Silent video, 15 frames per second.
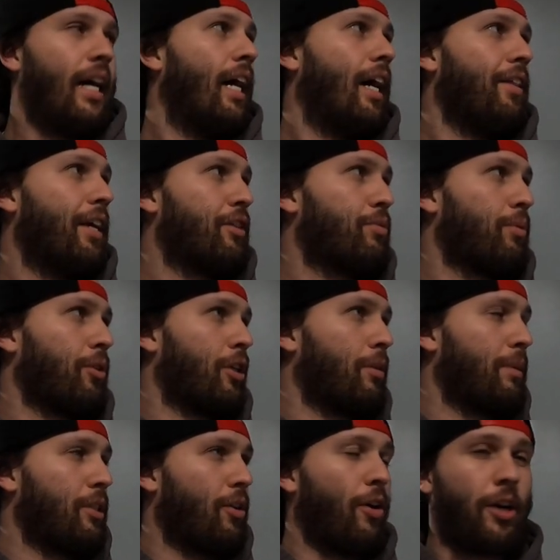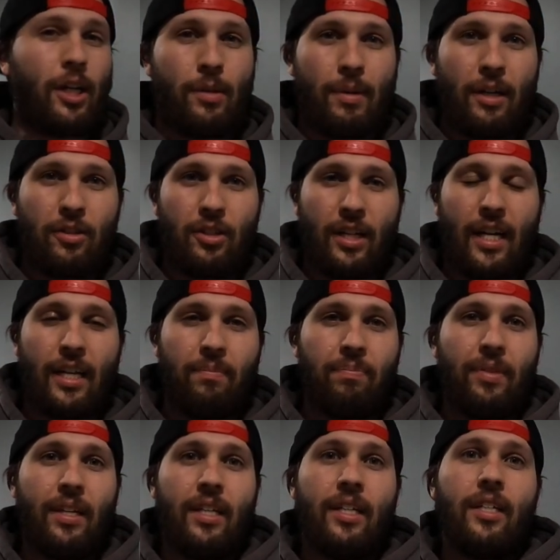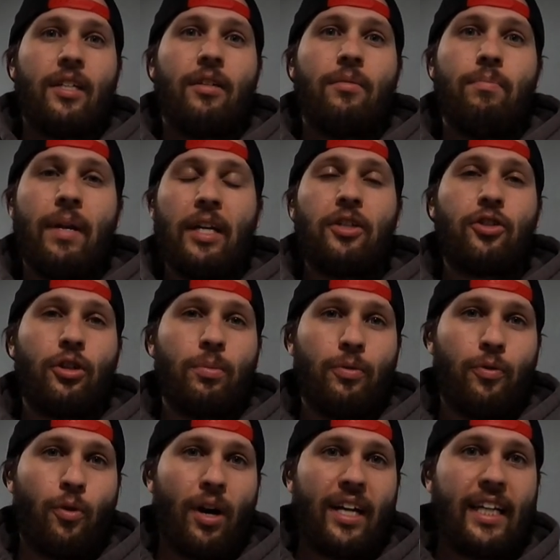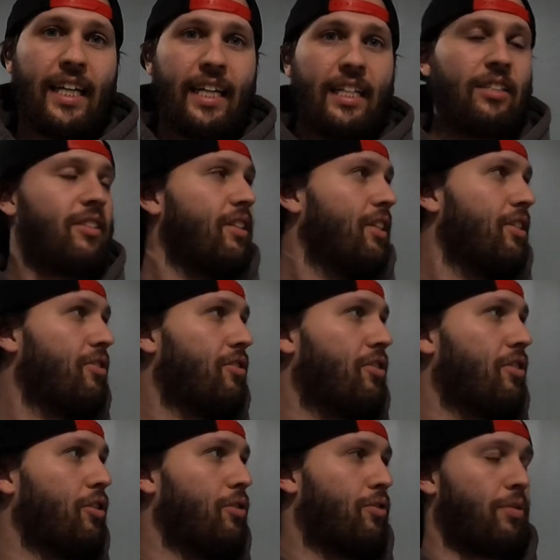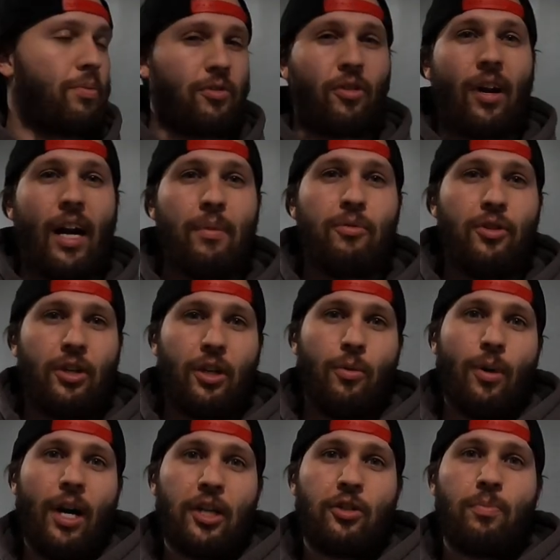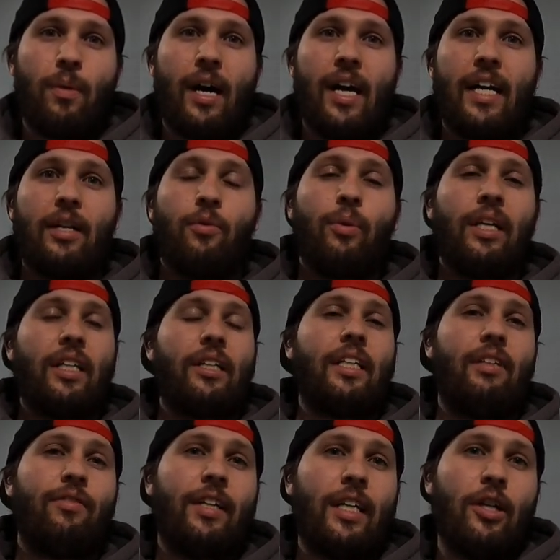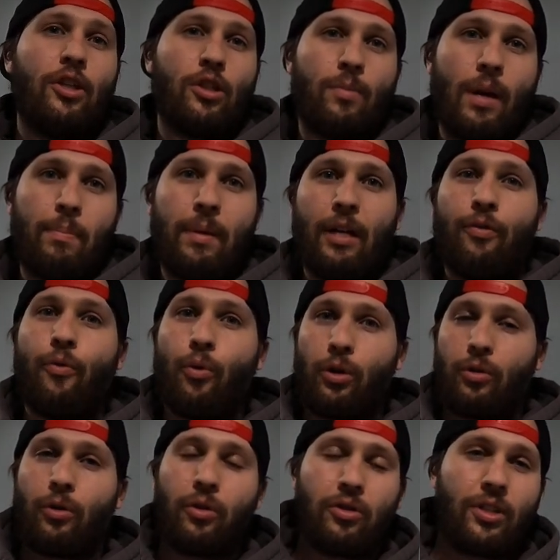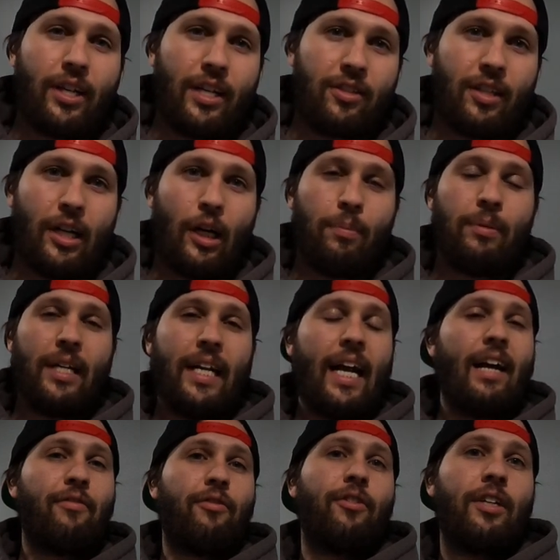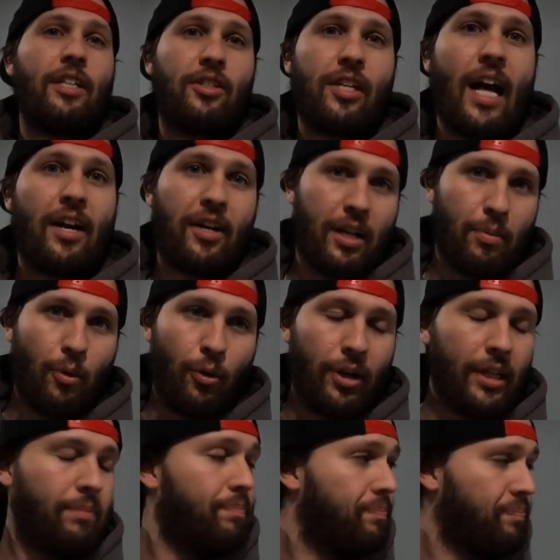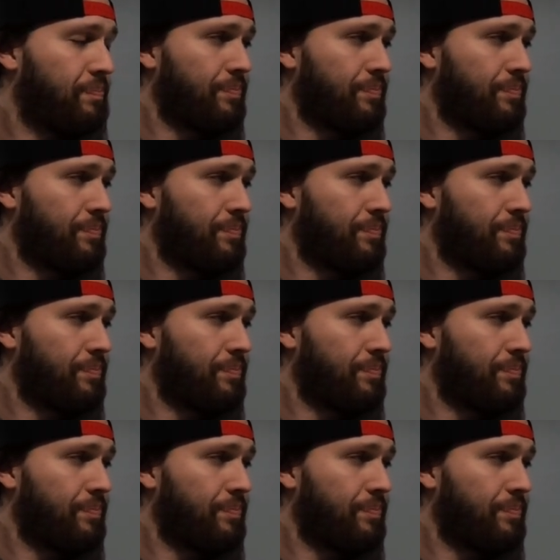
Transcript: Uh, that's what we're gonna be talking about today. Make sure before I get into this, you subscribe so you can watch my weekly videos of my big four growth stocks that I update every Saturday morning.